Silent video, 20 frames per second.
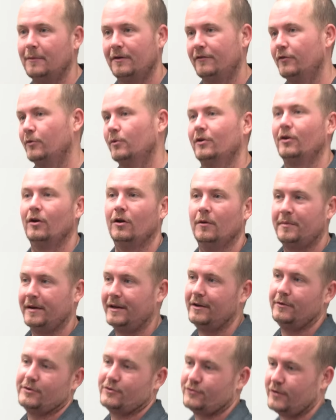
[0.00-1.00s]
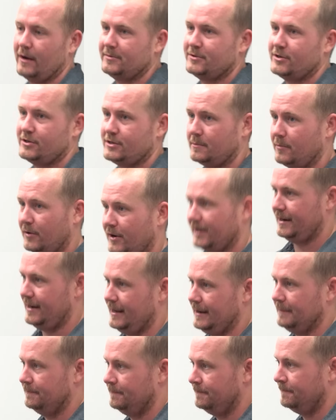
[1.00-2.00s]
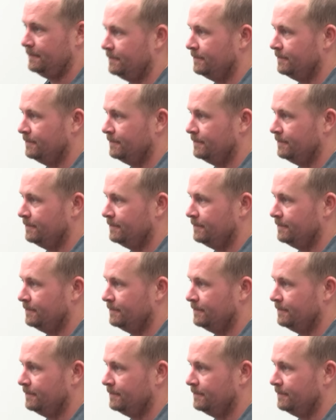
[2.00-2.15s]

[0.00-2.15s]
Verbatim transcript: whatever you want to call it. Panduit strap's just a brand name.